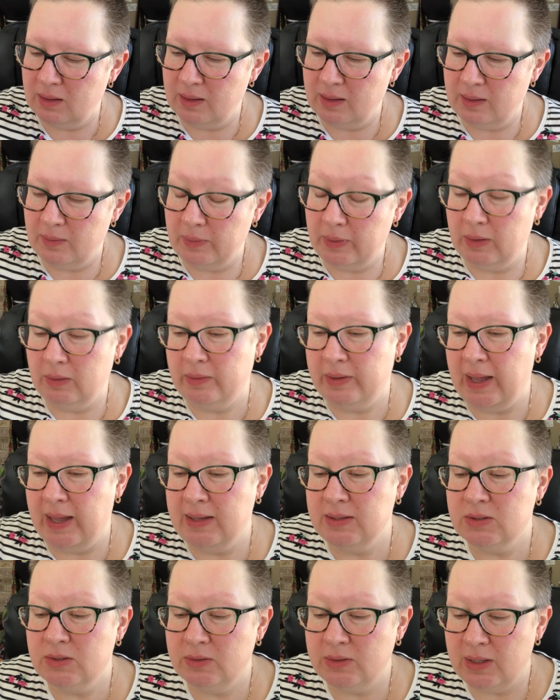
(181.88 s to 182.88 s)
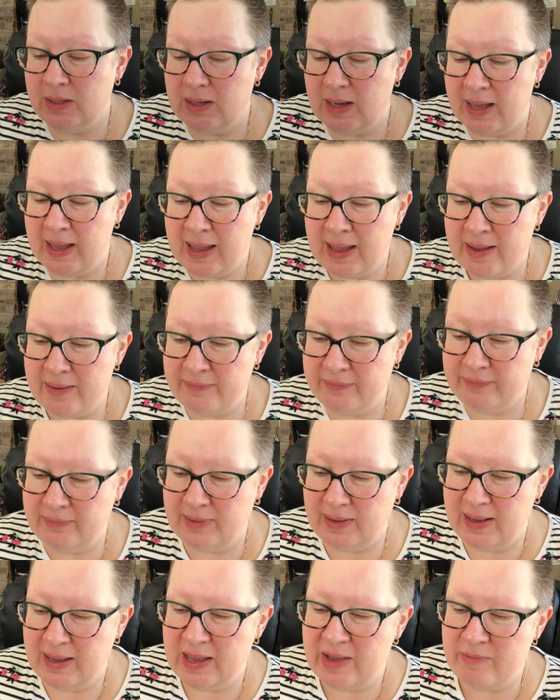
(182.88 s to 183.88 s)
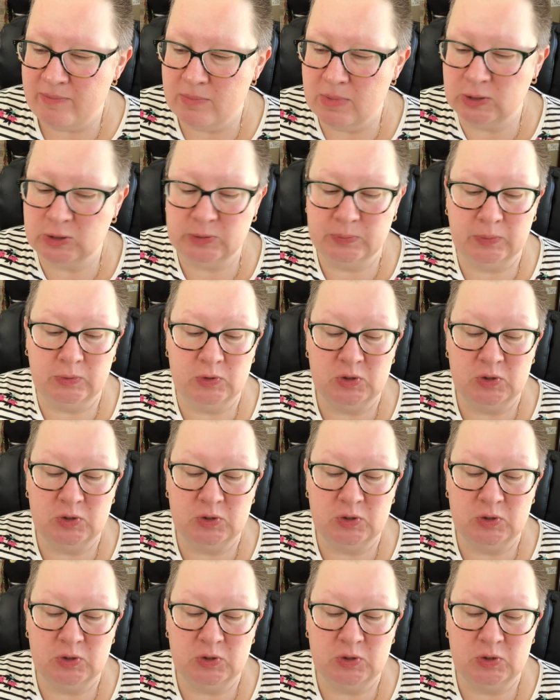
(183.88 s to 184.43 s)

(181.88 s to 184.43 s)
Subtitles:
well, okay, so then I have multiple